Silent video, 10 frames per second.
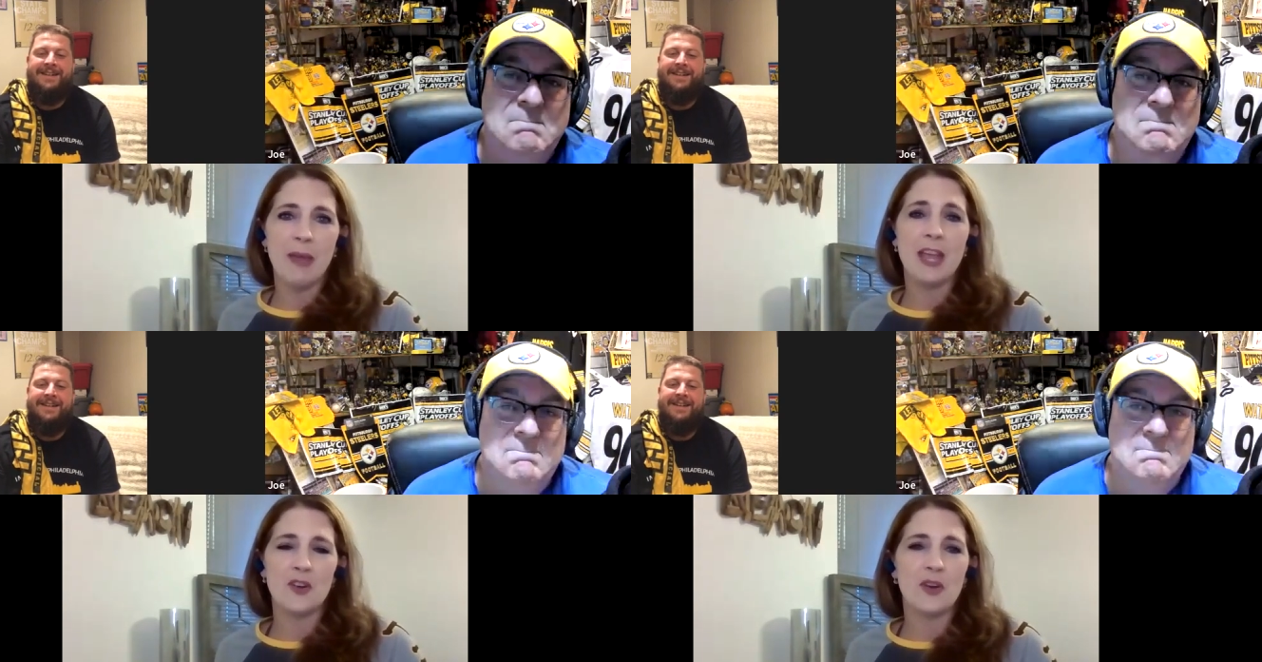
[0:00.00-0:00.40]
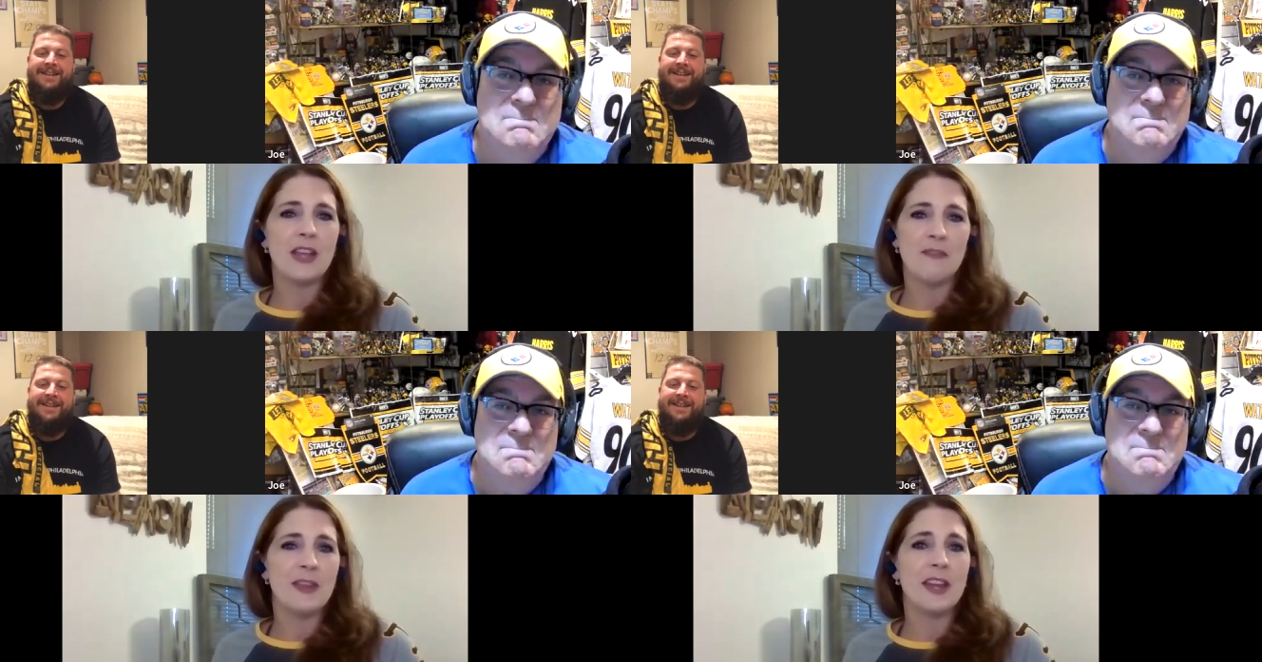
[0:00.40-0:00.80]

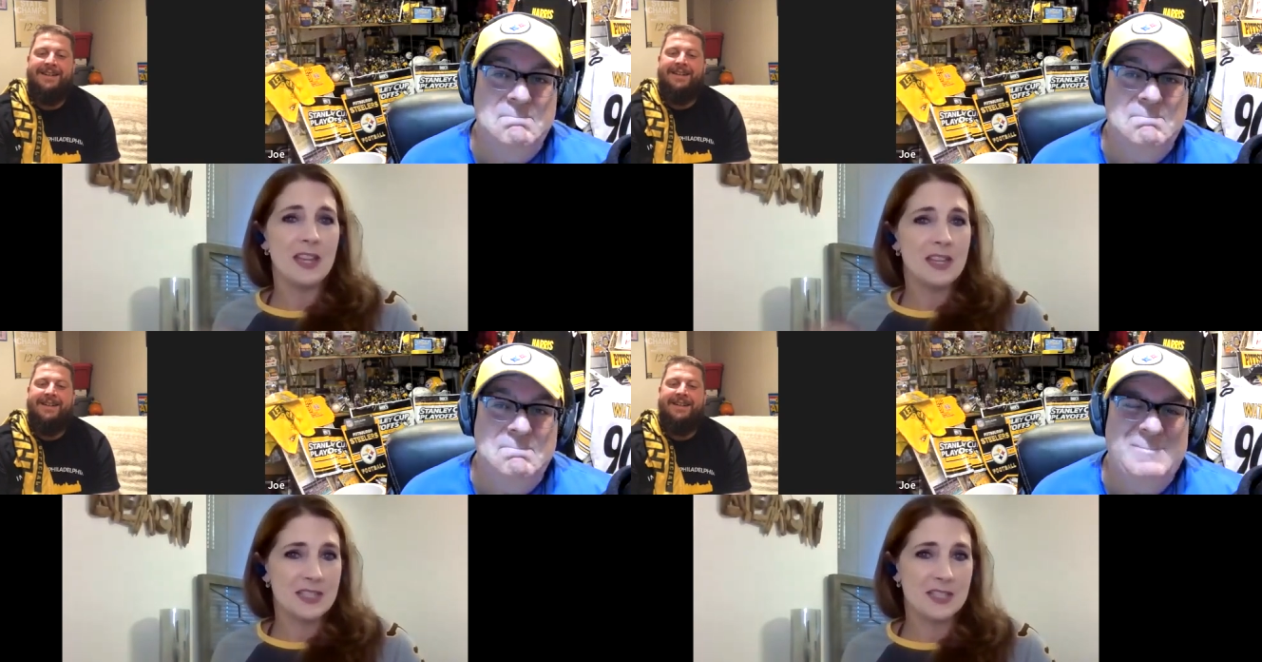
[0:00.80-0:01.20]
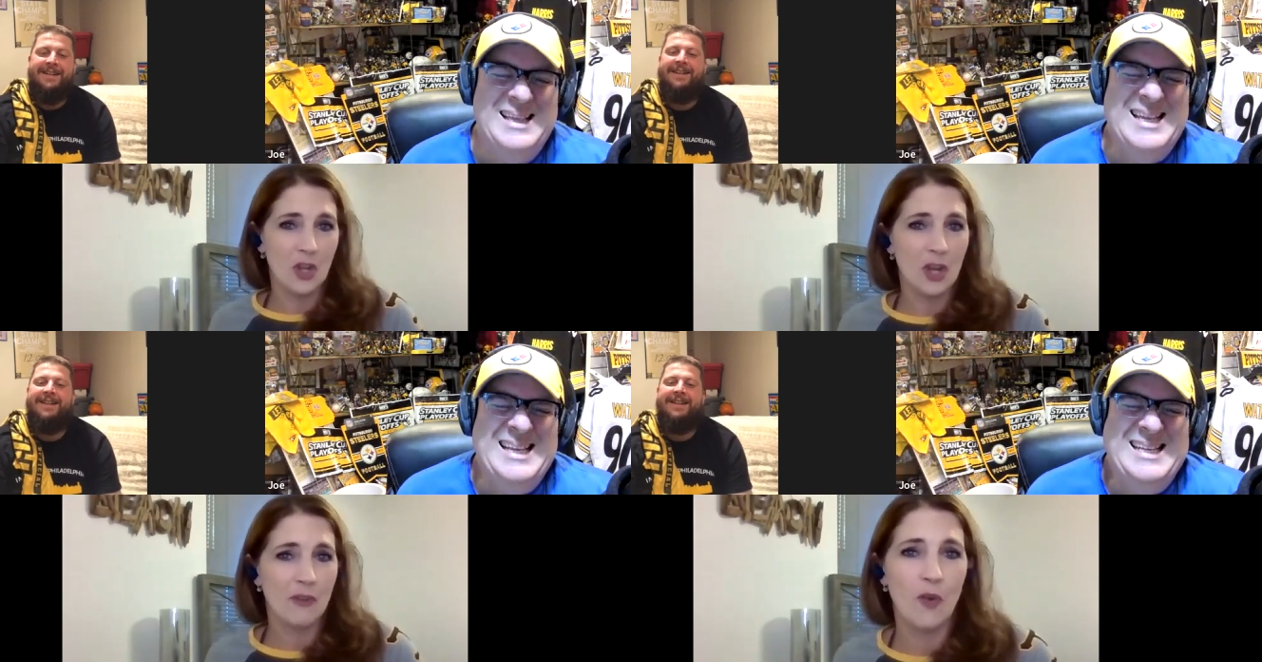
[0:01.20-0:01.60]
Speaker 1: bakery if he needs to
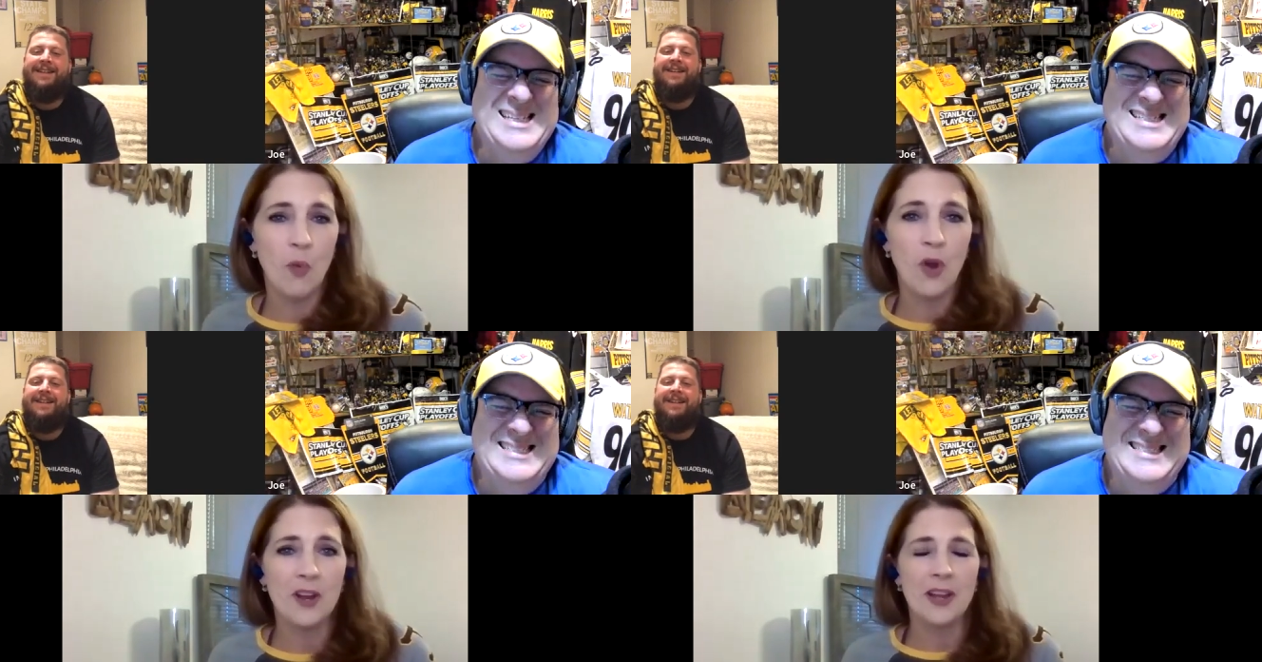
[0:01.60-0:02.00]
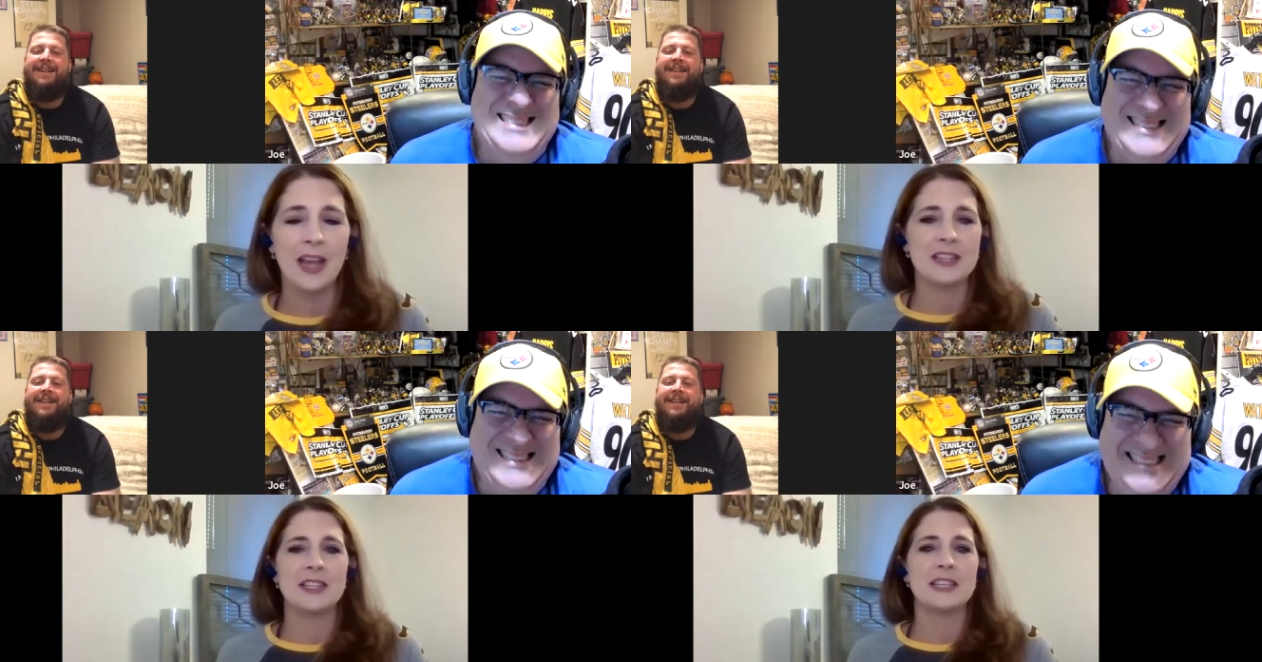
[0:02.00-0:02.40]
look for work
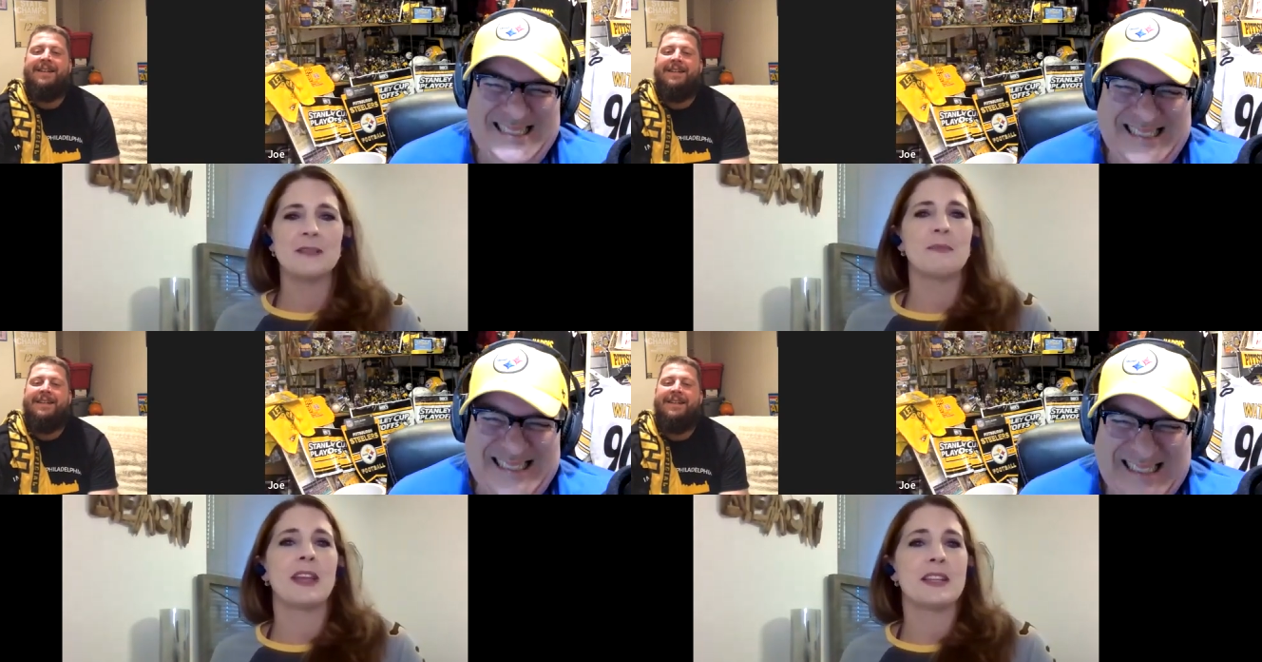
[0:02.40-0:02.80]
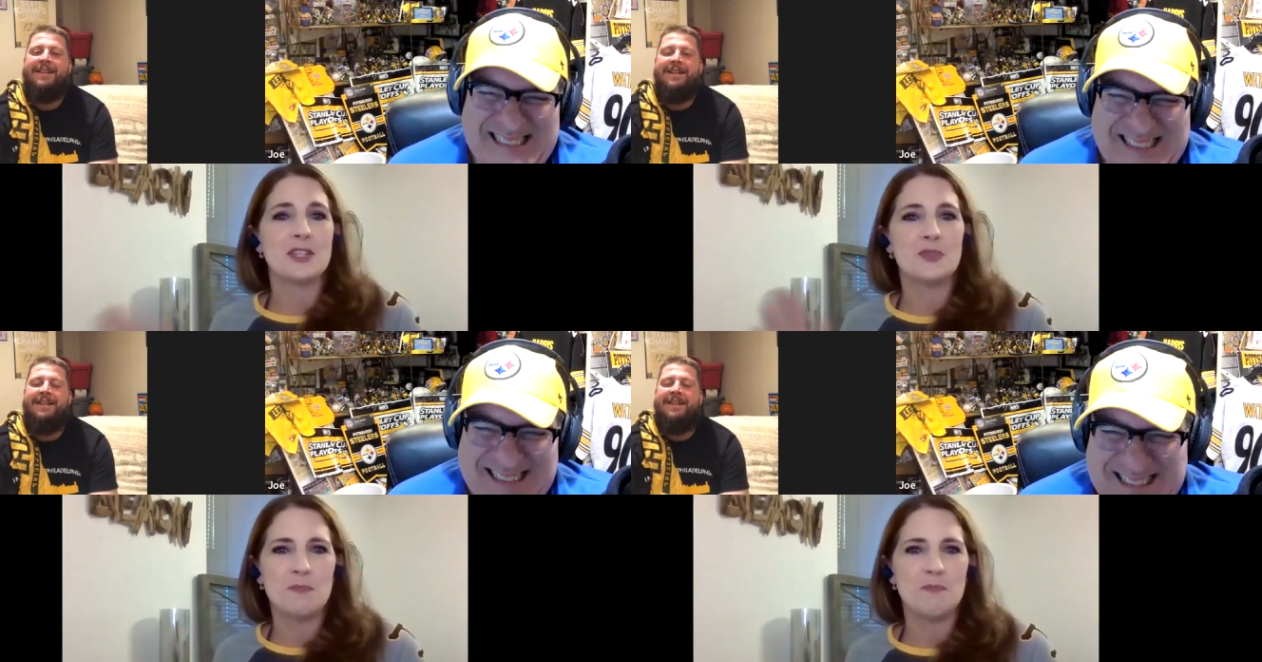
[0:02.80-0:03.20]
next season because